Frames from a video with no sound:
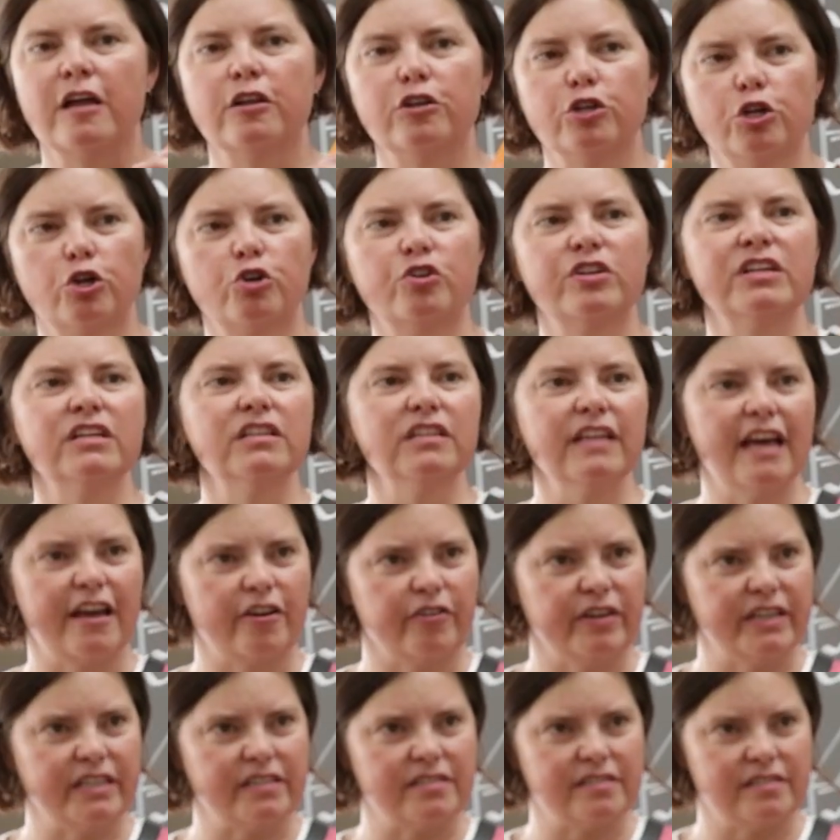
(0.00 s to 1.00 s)
Learn a
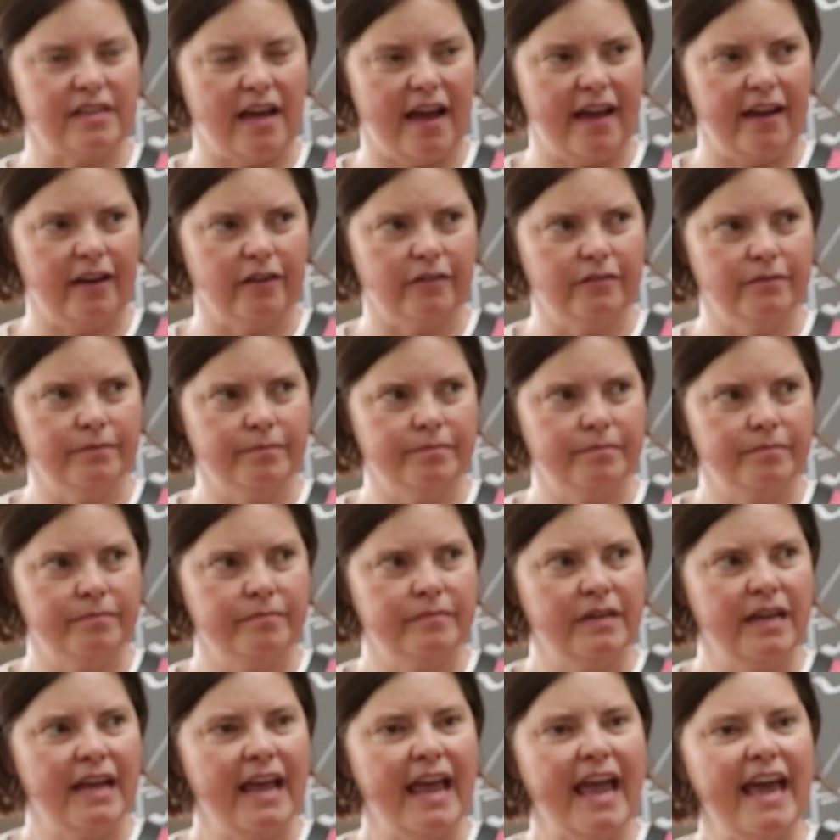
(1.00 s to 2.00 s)
lettering style,
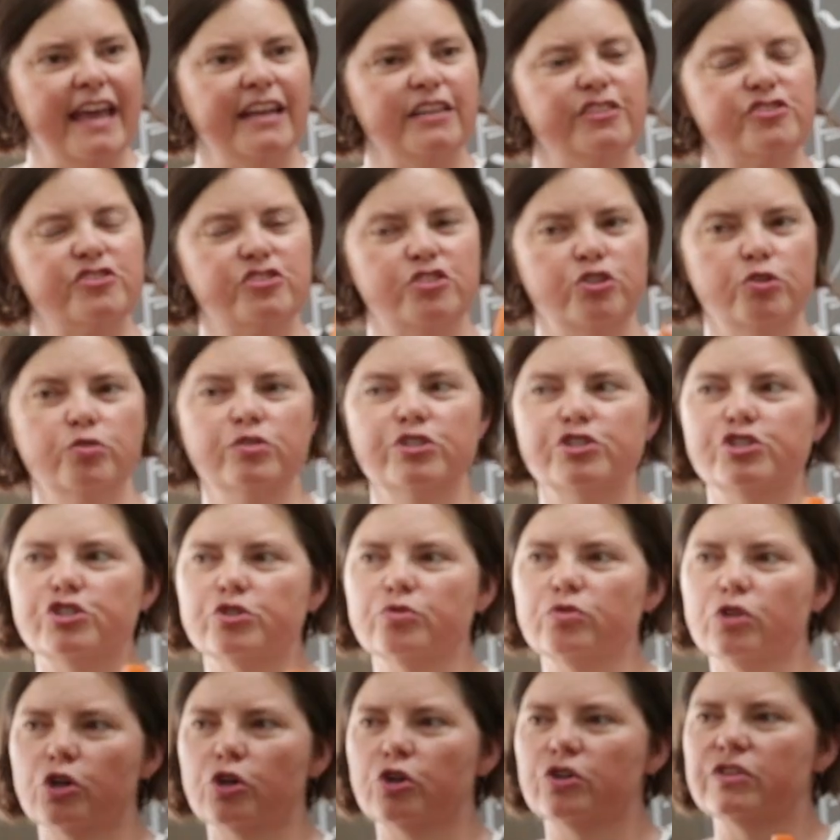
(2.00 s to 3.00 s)
and as soon as
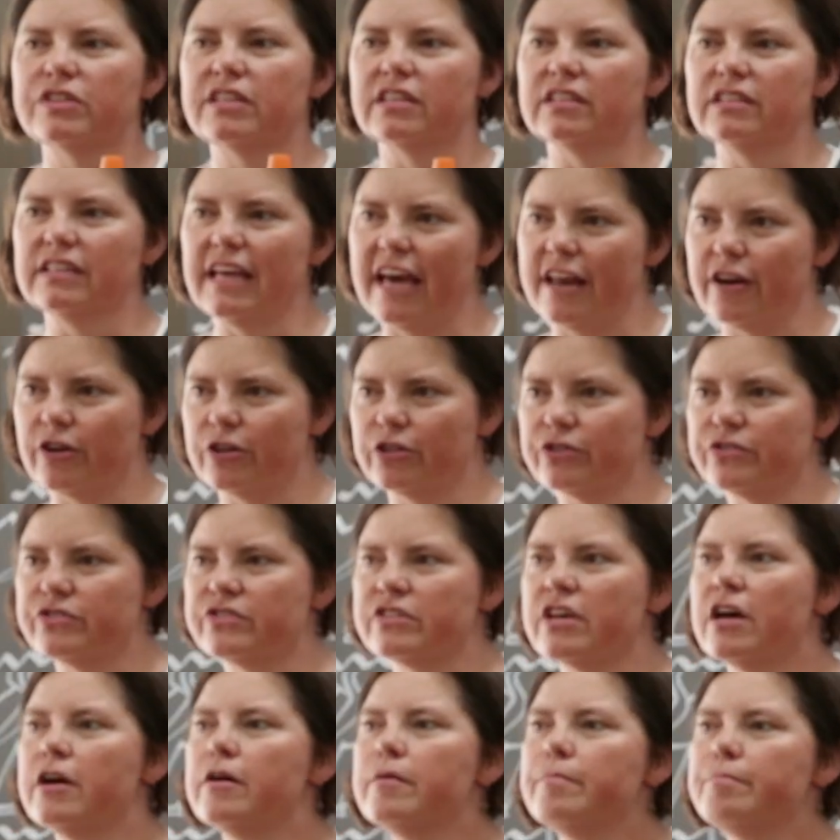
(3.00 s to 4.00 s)
you learn the
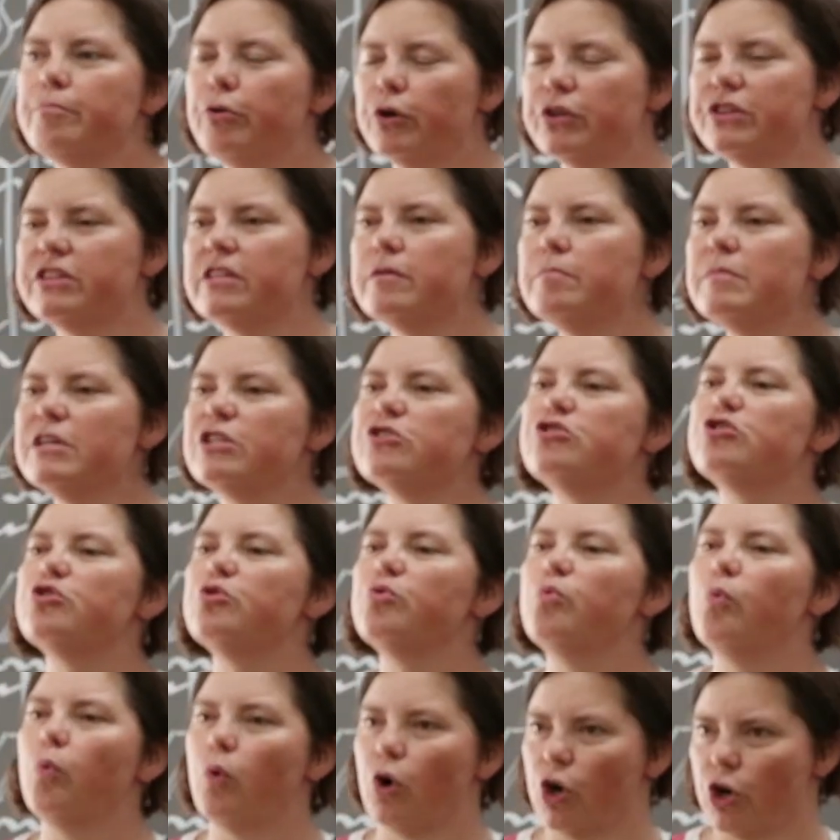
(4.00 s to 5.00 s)
letters, put them
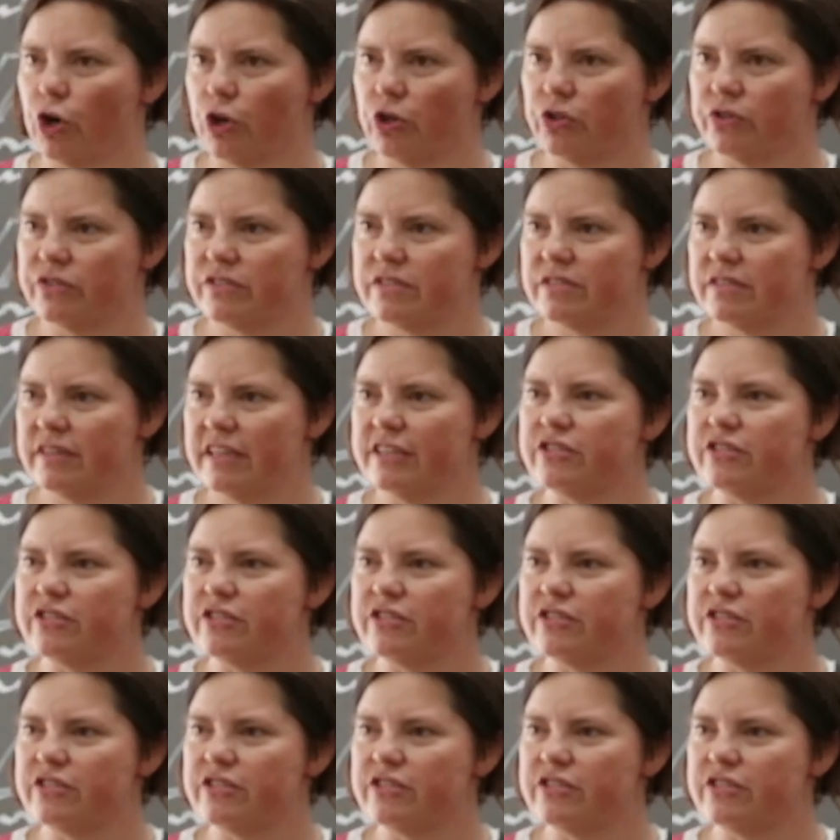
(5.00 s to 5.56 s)
into words.